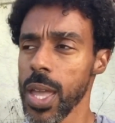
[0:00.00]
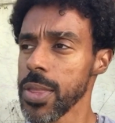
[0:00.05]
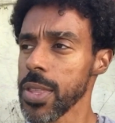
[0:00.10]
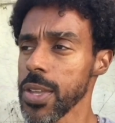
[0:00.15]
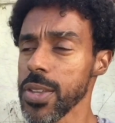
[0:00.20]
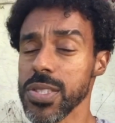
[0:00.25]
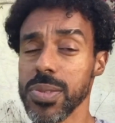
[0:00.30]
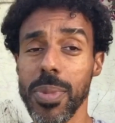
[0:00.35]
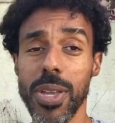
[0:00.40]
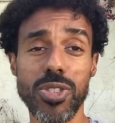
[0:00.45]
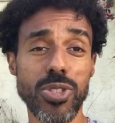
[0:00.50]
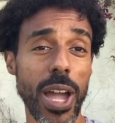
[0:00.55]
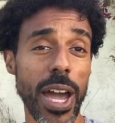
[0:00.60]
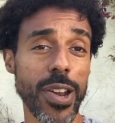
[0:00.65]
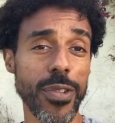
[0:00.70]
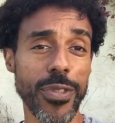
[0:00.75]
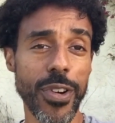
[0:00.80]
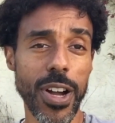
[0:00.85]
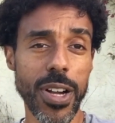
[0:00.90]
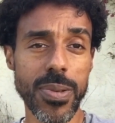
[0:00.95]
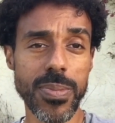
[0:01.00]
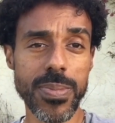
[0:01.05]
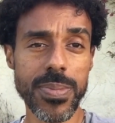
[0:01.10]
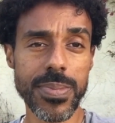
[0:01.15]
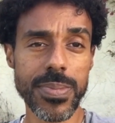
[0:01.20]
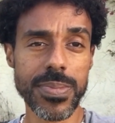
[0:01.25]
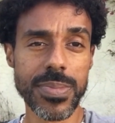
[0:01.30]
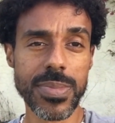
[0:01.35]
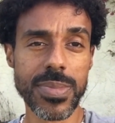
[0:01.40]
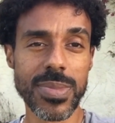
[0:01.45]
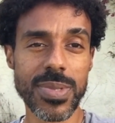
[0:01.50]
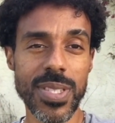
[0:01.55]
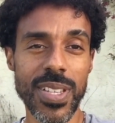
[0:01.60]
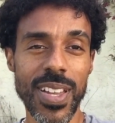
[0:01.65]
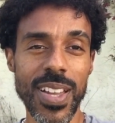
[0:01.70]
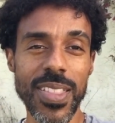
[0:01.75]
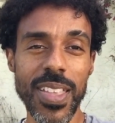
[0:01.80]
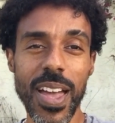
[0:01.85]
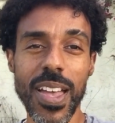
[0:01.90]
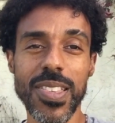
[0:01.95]
That doesn't mean you got to fuck them.
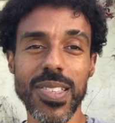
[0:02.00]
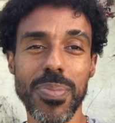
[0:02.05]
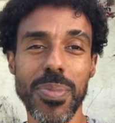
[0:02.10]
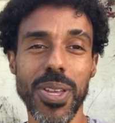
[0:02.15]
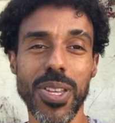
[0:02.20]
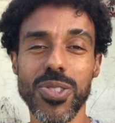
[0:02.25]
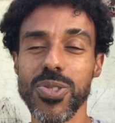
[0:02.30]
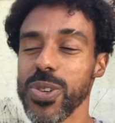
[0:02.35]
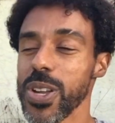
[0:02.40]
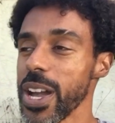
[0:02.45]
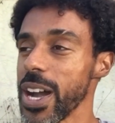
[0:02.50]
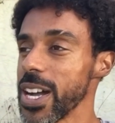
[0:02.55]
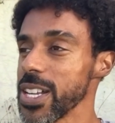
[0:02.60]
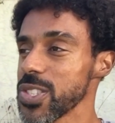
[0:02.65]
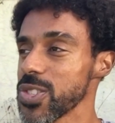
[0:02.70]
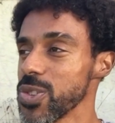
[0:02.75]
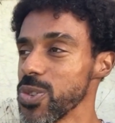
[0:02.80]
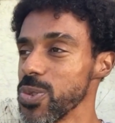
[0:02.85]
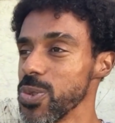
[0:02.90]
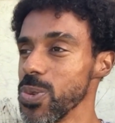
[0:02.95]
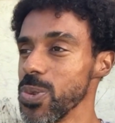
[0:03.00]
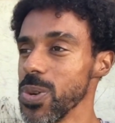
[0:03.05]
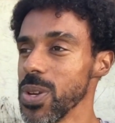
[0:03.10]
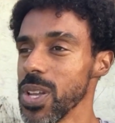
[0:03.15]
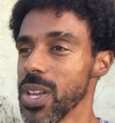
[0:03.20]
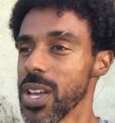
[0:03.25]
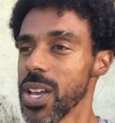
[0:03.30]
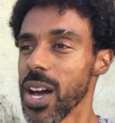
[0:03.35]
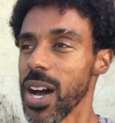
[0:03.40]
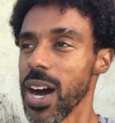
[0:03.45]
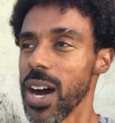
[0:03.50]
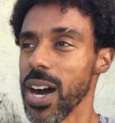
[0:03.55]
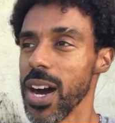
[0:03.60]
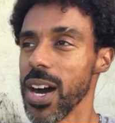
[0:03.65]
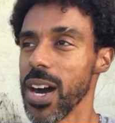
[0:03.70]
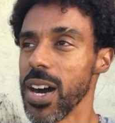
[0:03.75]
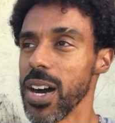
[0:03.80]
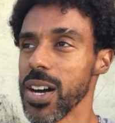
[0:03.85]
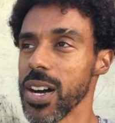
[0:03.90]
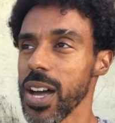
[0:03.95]
That doesn't mean you got to
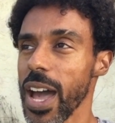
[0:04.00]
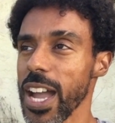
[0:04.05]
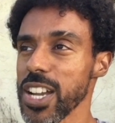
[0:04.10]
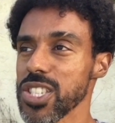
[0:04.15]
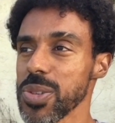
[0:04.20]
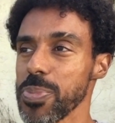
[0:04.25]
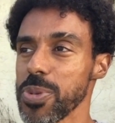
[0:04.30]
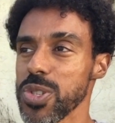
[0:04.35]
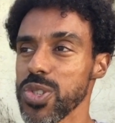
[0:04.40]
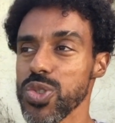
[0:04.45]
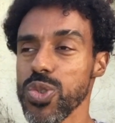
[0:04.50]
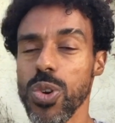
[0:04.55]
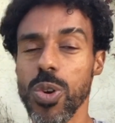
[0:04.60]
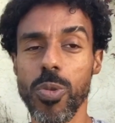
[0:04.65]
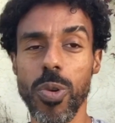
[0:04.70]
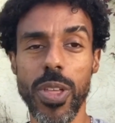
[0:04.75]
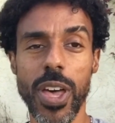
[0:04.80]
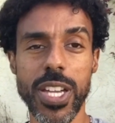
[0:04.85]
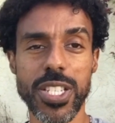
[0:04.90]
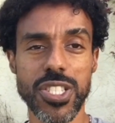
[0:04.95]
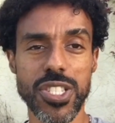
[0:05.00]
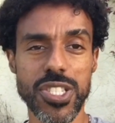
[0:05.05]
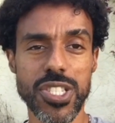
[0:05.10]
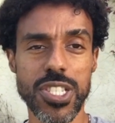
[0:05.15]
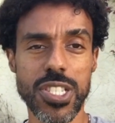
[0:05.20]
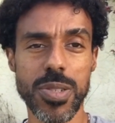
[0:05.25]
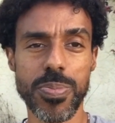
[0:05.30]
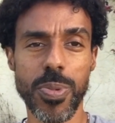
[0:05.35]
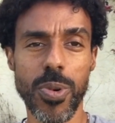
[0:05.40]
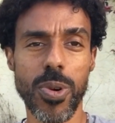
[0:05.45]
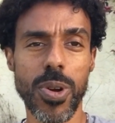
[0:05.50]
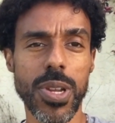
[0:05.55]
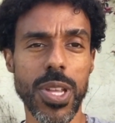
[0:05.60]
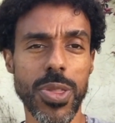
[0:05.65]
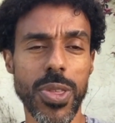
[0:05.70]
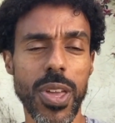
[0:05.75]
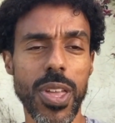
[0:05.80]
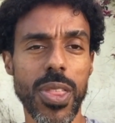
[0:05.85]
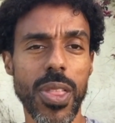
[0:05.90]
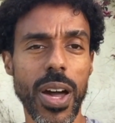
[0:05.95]
uh, actually pursue a relationship or
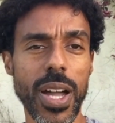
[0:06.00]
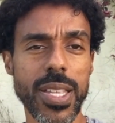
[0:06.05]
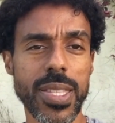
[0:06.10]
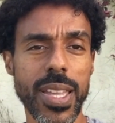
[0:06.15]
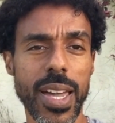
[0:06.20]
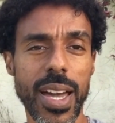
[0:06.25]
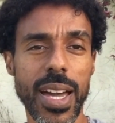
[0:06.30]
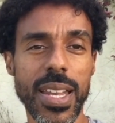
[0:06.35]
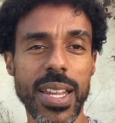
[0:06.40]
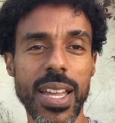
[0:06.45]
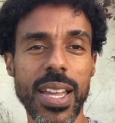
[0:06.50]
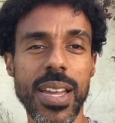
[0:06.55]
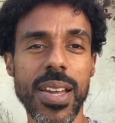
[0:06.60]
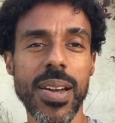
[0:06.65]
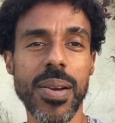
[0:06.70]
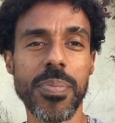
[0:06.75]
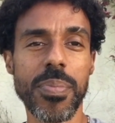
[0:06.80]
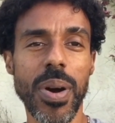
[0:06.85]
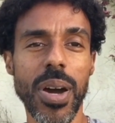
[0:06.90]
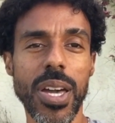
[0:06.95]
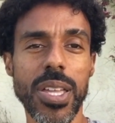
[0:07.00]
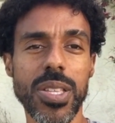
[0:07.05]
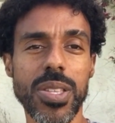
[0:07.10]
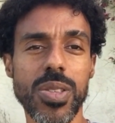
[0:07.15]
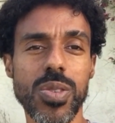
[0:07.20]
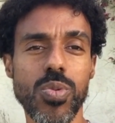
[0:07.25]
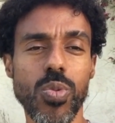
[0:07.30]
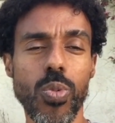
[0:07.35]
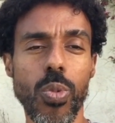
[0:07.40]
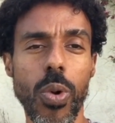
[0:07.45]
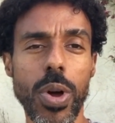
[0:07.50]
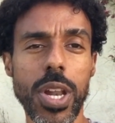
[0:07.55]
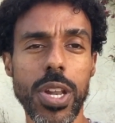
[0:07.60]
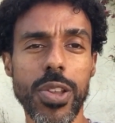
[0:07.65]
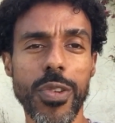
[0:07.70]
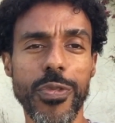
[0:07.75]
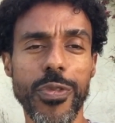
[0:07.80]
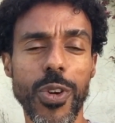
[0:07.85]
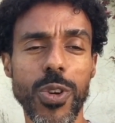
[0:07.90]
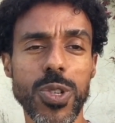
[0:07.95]
anything like that. But one of
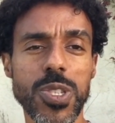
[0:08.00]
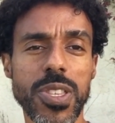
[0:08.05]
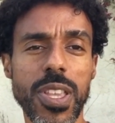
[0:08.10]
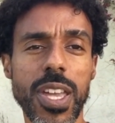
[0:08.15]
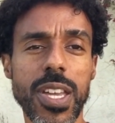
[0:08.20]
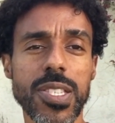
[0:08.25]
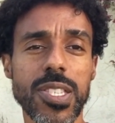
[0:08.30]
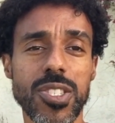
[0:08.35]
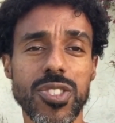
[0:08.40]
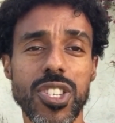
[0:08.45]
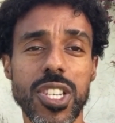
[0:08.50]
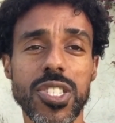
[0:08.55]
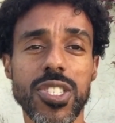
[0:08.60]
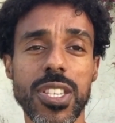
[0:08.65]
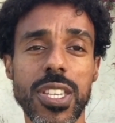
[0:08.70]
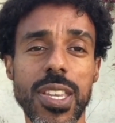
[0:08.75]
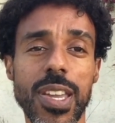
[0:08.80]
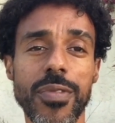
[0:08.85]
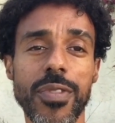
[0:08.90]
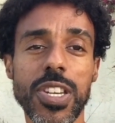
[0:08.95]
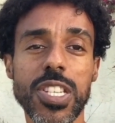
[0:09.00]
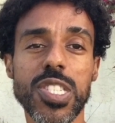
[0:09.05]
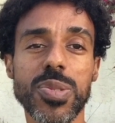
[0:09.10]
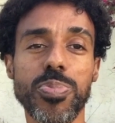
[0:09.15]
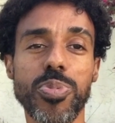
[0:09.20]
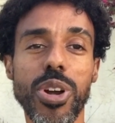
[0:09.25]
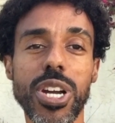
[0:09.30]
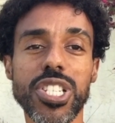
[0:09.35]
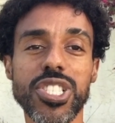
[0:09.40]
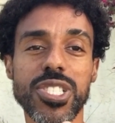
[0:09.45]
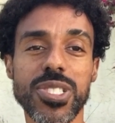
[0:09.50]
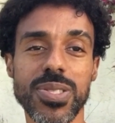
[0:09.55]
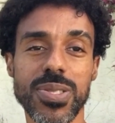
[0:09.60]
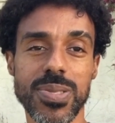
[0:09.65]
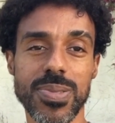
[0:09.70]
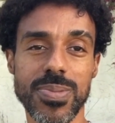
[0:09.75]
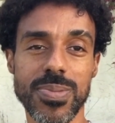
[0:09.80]
the first things is just to give expression,